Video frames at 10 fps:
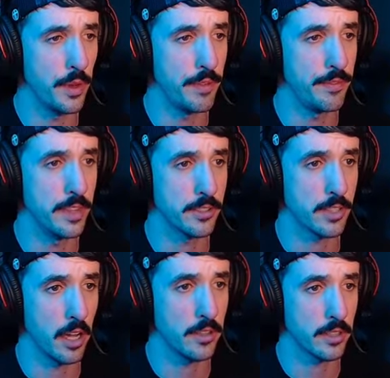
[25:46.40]
if there's
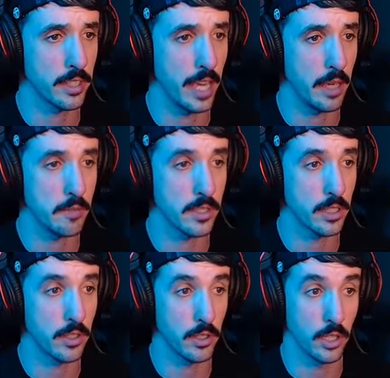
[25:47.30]
other games that
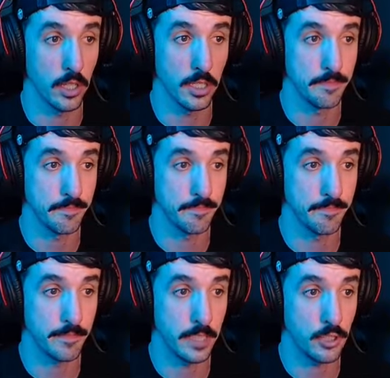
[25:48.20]
look good
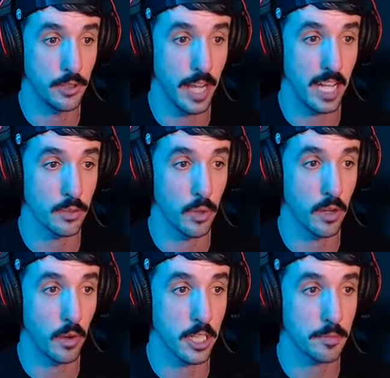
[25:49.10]
that you guys want
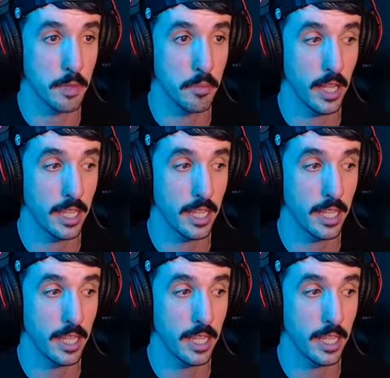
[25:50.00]
to watch me play,